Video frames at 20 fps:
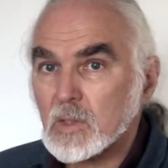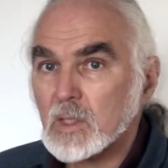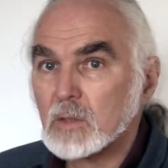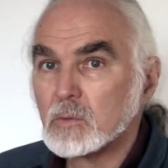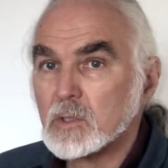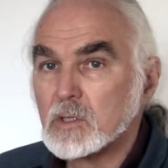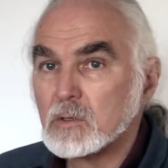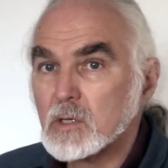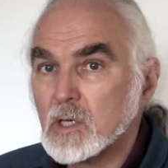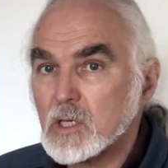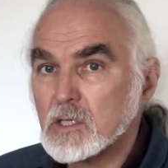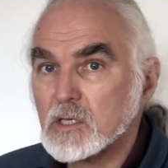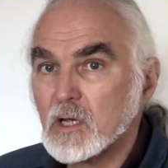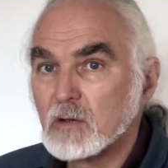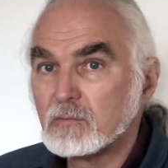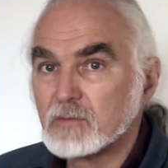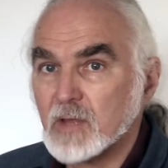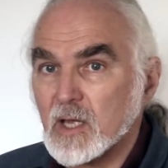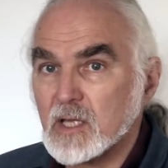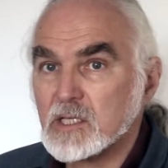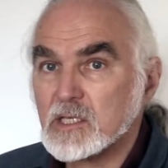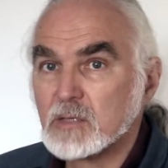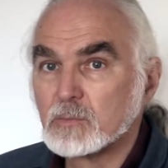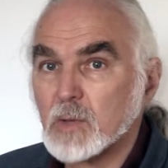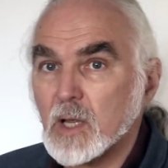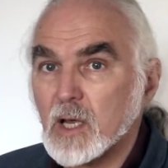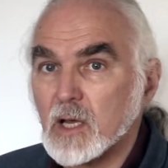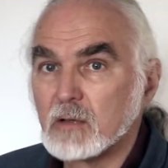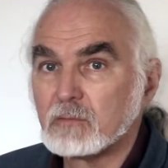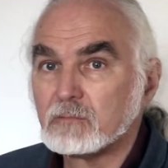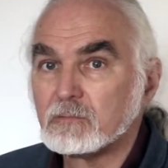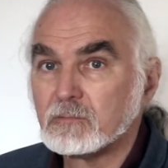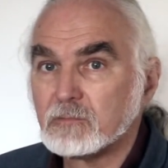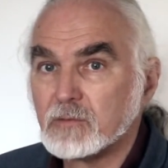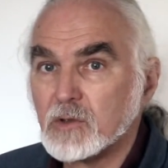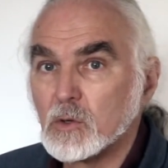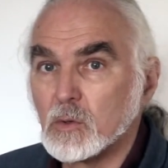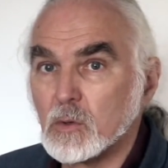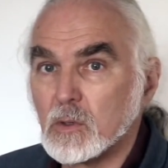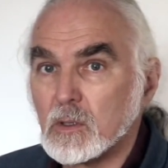When you cut off that supply of
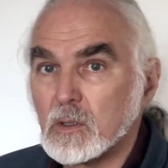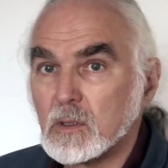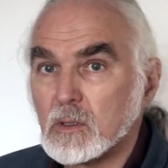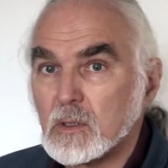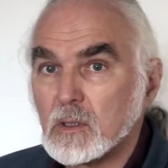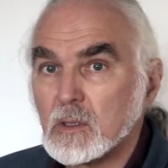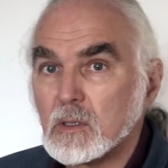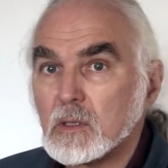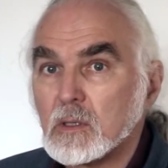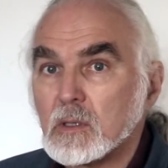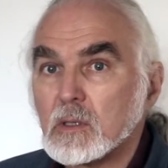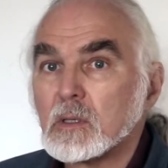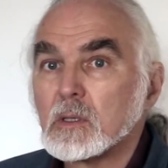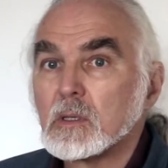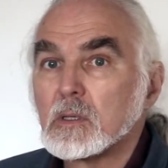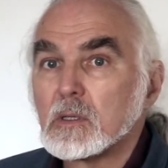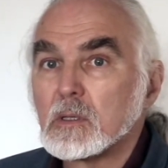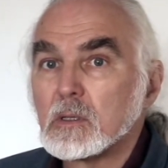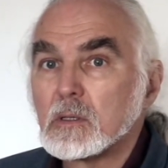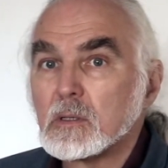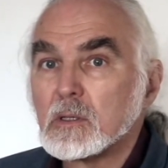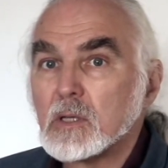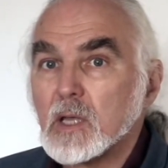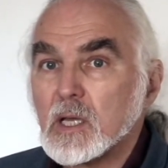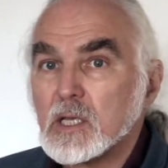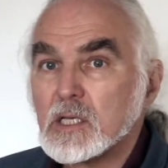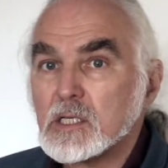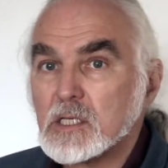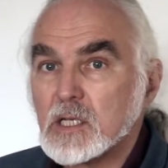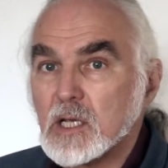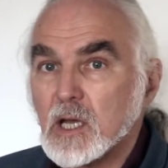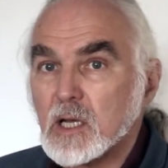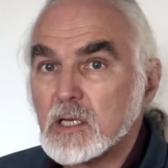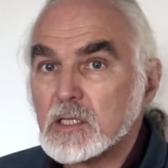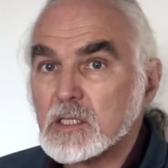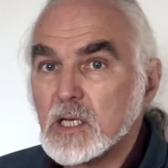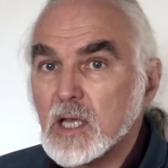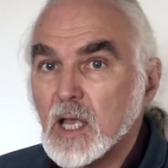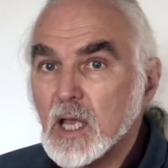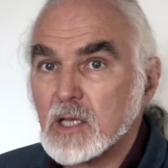fuel, the
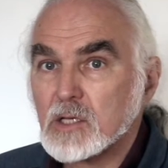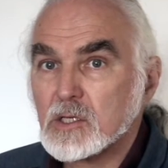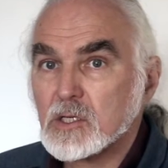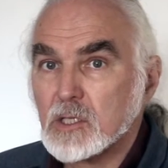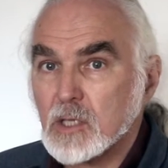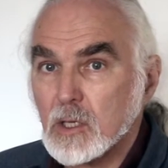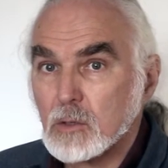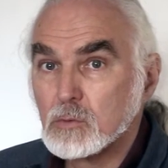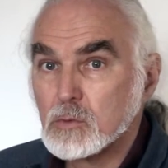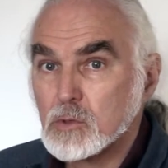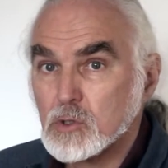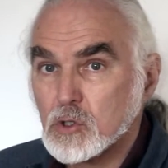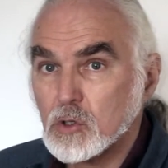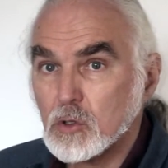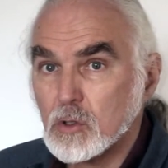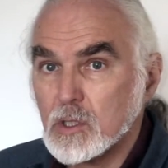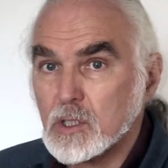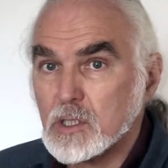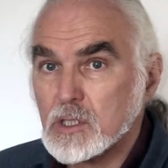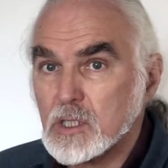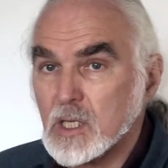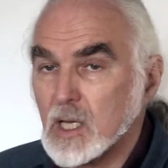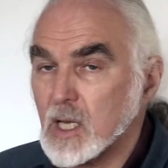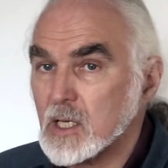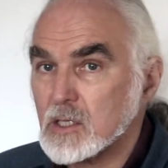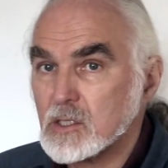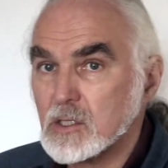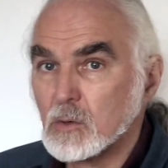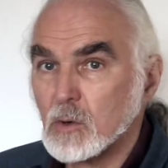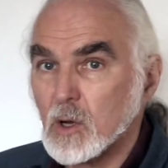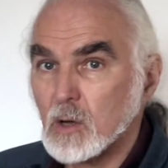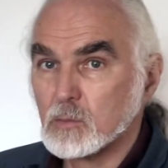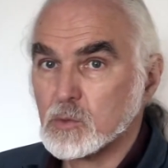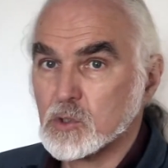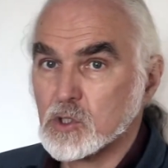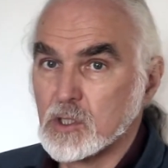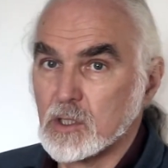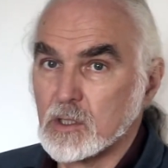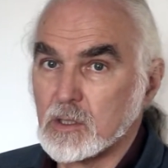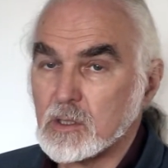anxiety has no choice, it has no
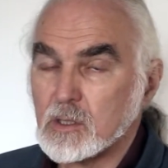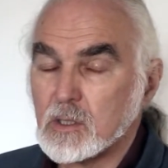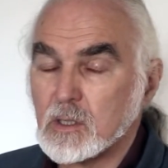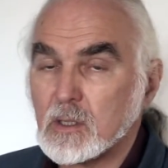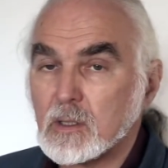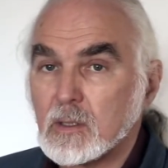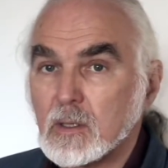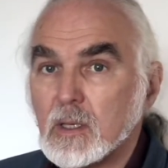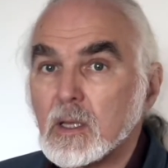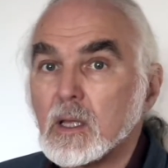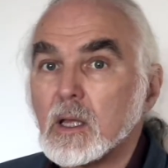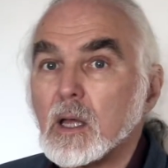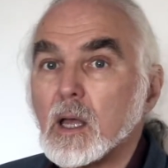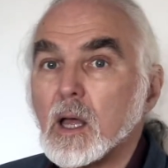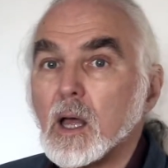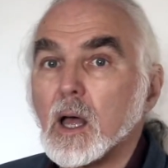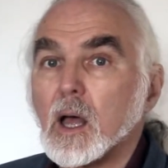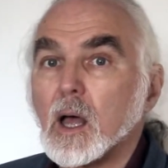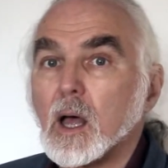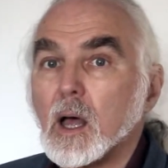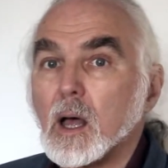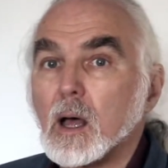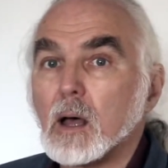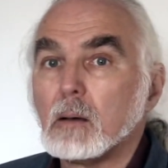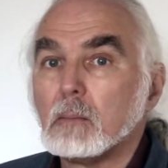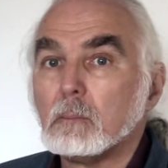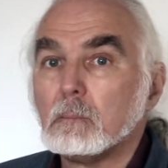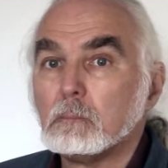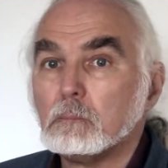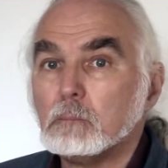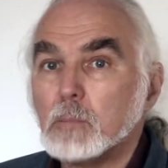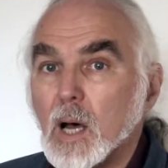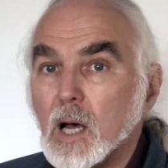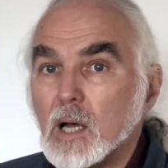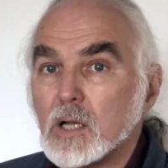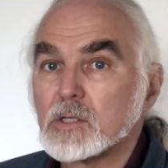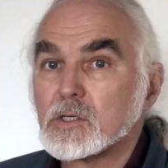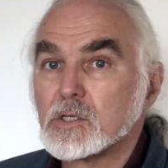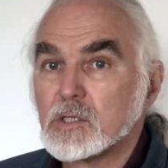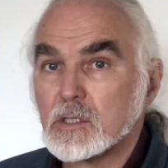option
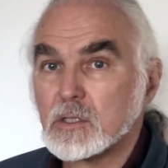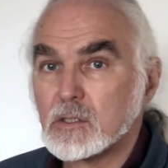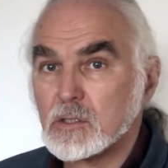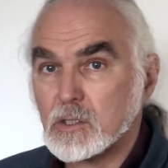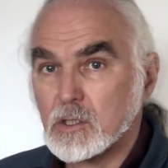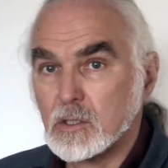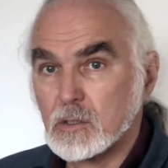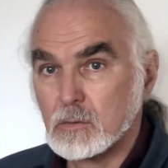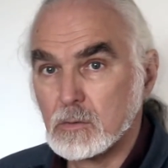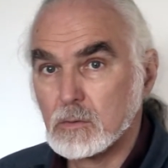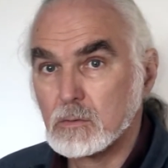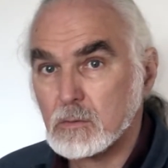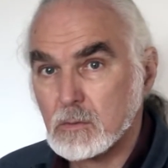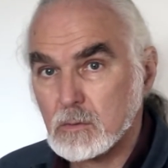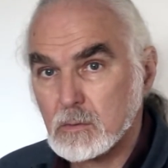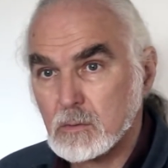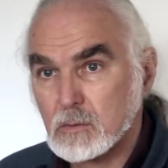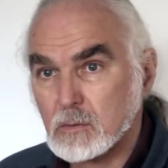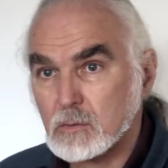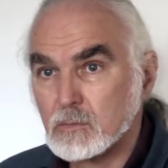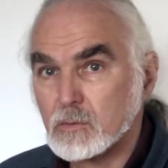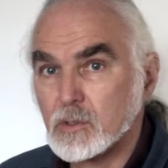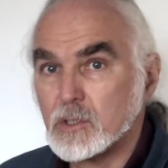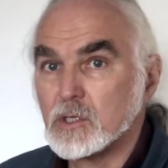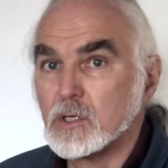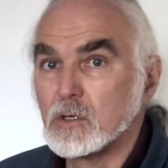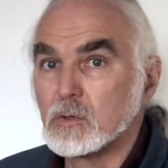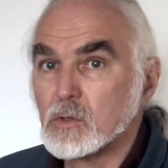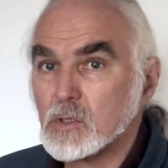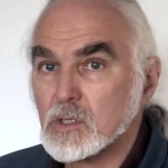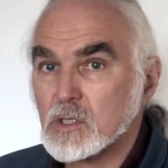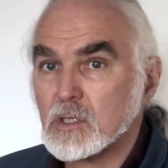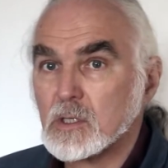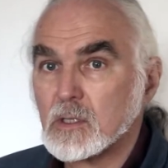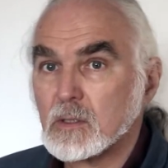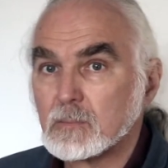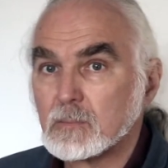but to reduce.